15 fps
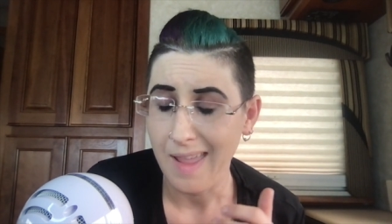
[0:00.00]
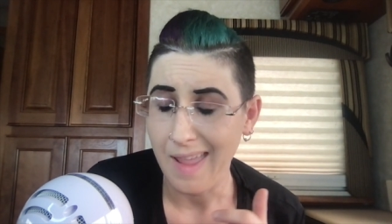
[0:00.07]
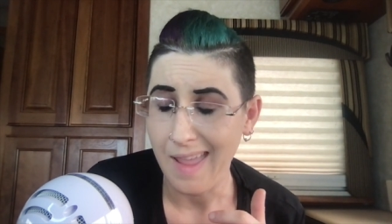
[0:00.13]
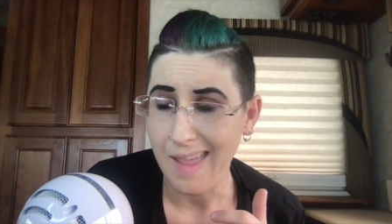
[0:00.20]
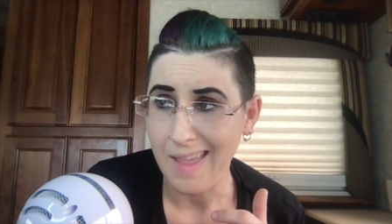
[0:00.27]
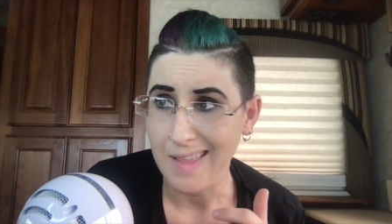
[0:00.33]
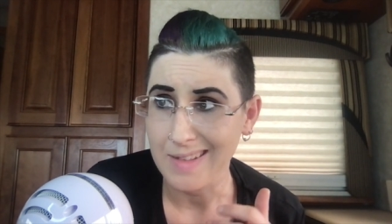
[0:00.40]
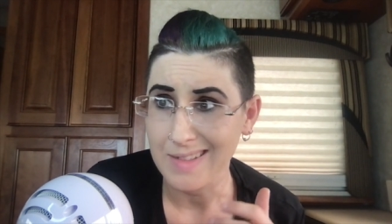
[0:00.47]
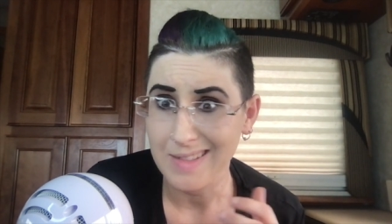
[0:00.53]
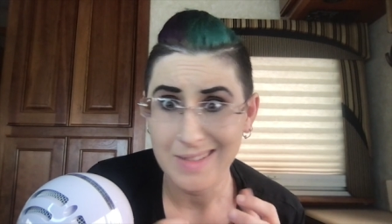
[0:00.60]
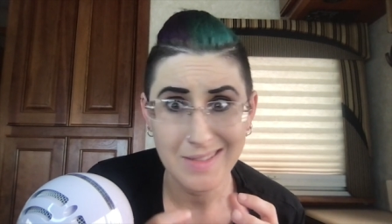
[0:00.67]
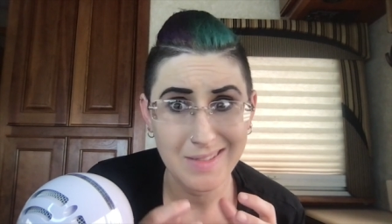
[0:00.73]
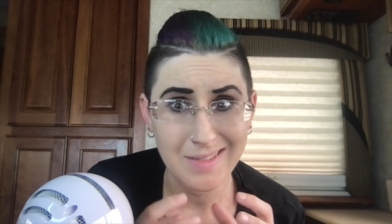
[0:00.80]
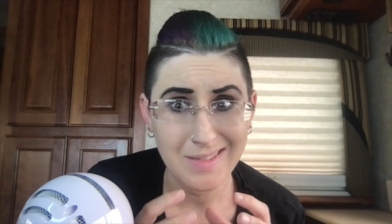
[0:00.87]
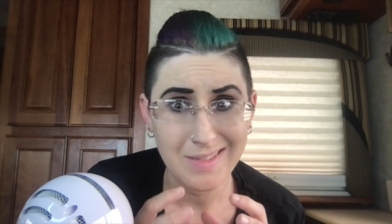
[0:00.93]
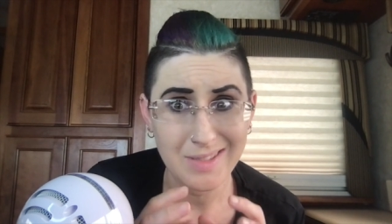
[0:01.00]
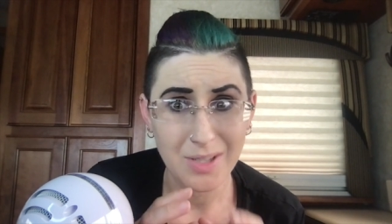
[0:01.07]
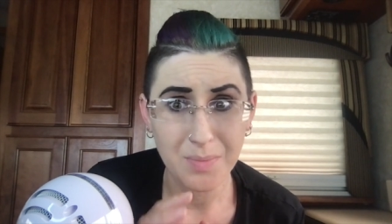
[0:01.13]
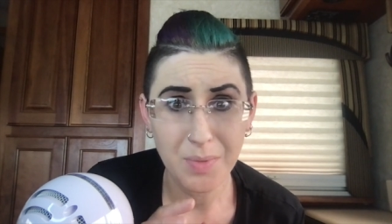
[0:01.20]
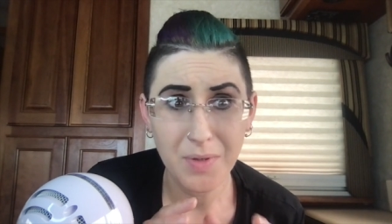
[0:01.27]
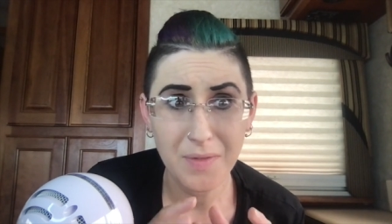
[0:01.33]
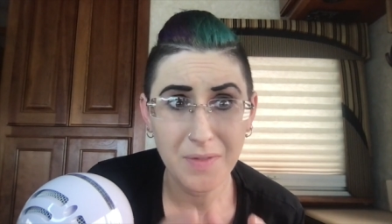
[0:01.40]
and
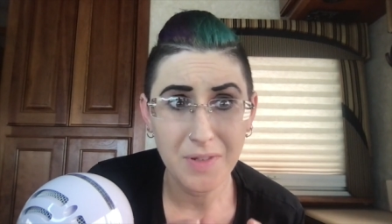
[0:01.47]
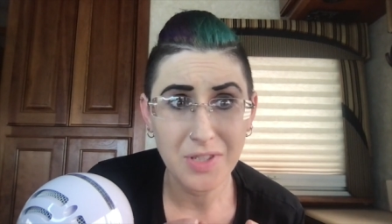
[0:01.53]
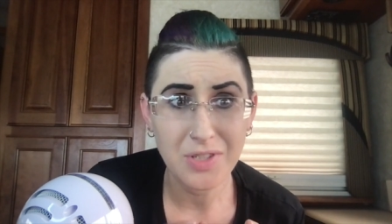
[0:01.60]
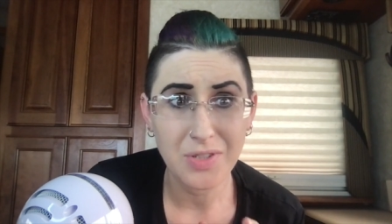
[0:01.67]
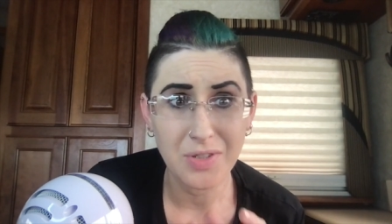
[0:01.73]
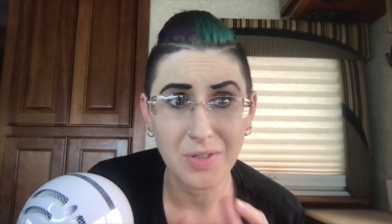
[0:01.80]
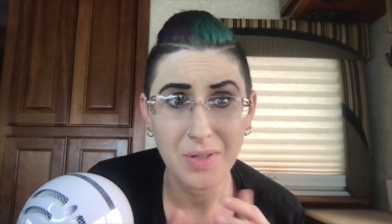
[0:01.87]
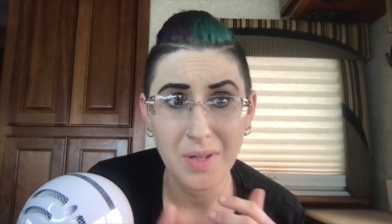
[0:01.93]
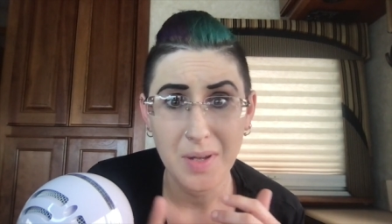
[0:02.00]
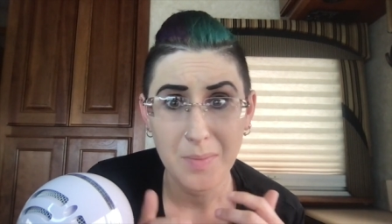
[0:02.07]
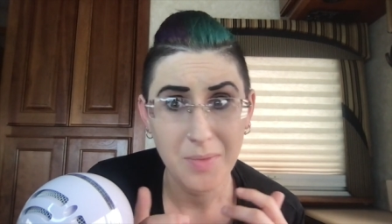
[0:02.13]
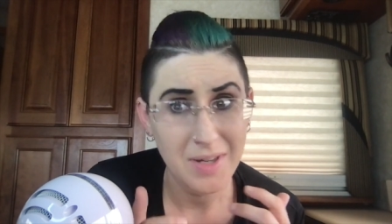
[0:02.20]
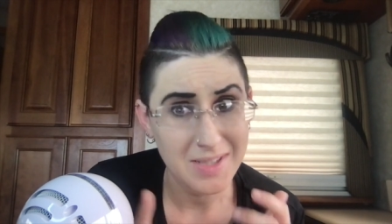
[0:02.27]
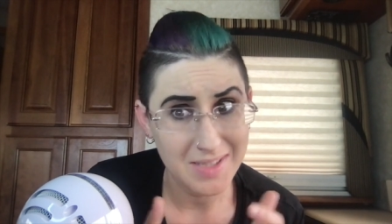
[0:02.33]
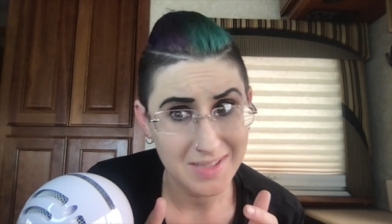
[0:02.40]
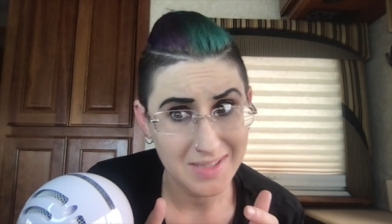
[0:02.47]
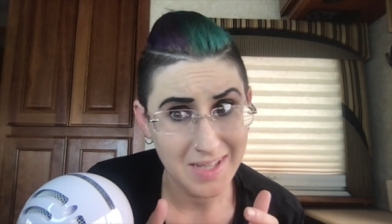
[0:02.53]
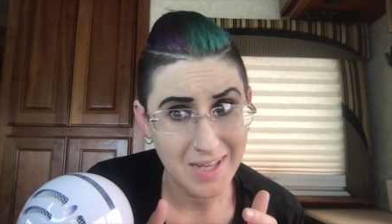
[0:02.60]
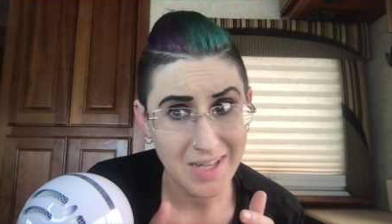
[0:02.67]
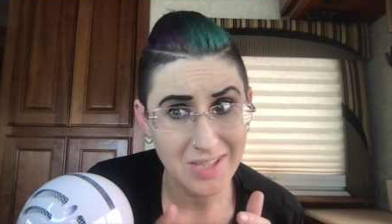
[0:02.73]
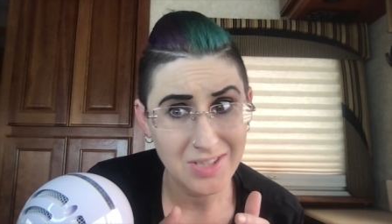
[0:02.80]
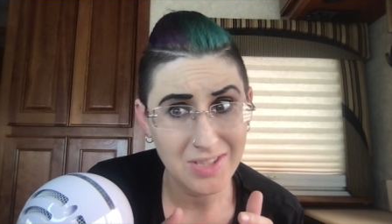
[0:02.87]
superficial
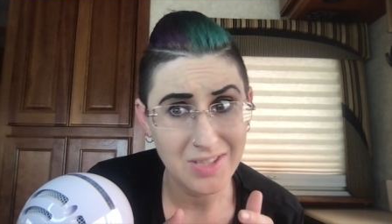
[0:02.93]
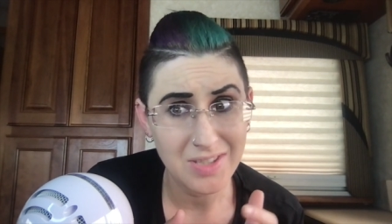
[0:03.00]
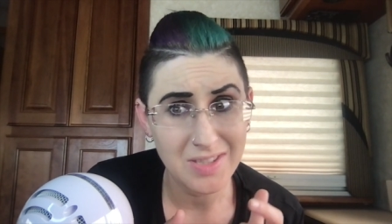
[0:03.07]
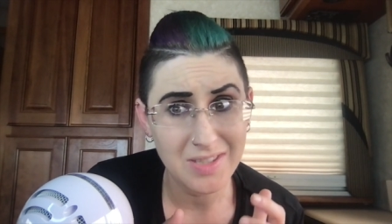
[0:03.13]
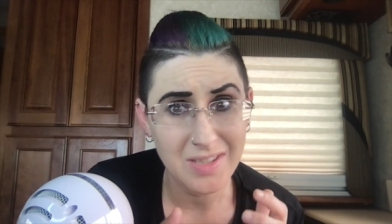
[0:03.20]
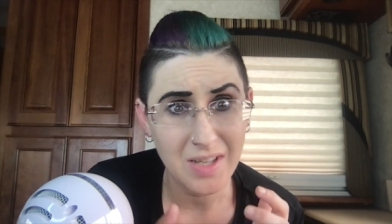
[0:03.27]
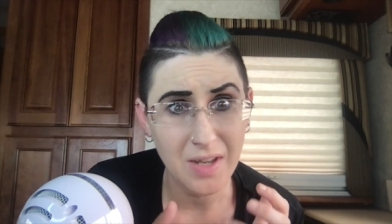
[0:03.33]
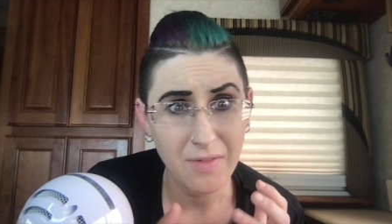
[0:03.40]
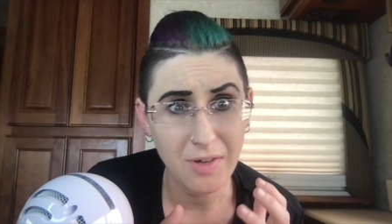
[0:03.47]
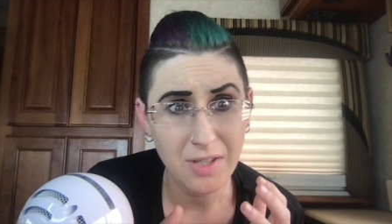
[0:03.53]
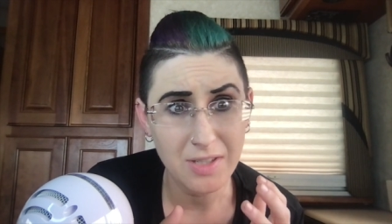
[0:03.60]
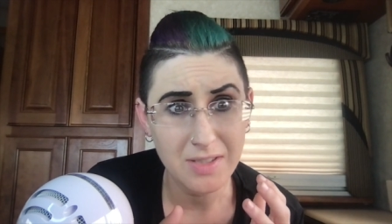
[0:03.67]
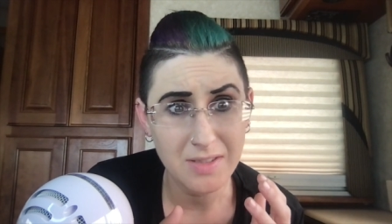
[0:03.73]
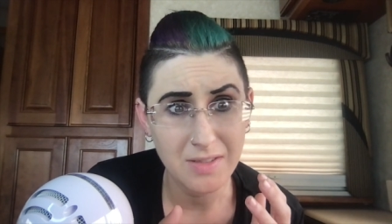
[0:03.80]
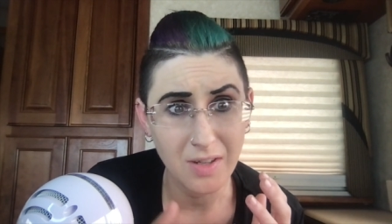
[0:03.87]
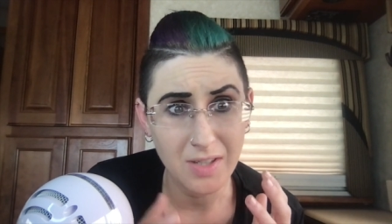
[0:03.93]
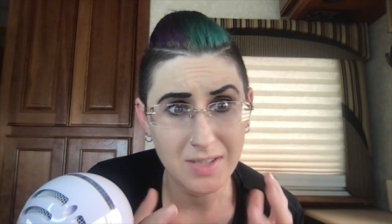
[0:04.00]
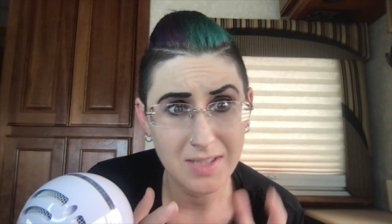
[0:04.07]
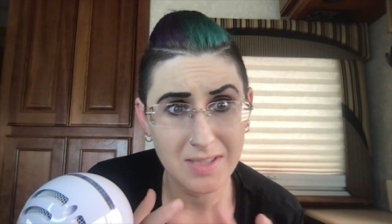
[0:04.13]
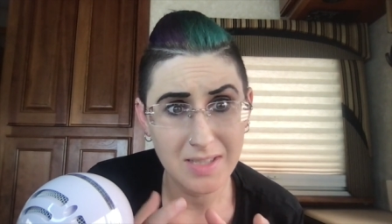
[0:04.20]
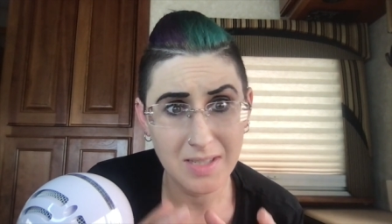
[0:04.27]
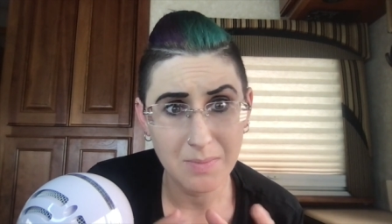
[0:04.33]
presentations of aut-
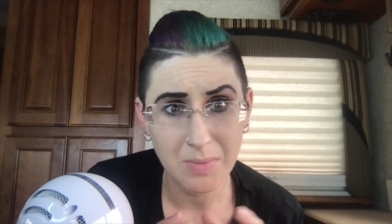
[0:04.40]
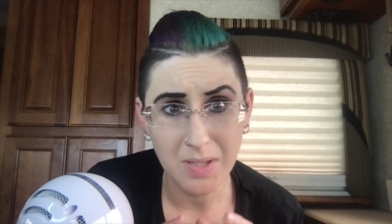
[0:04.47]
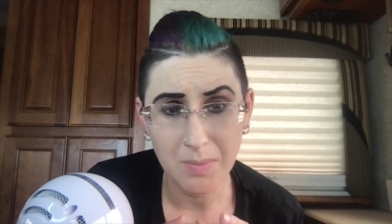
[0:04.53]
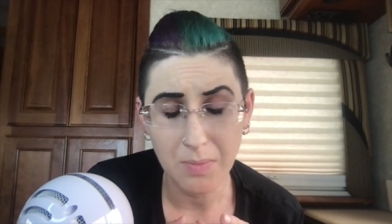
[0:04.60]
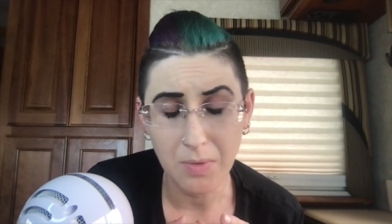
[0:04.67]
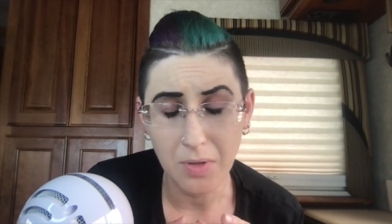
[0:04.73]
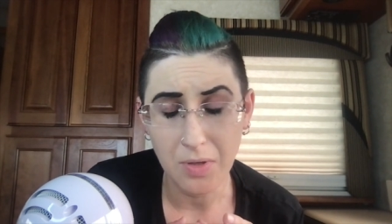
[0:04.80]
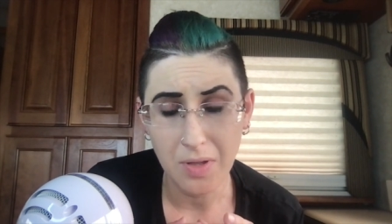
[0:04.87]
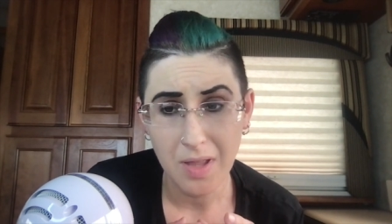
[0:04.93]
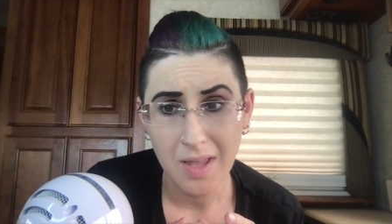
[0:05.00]
autistic people.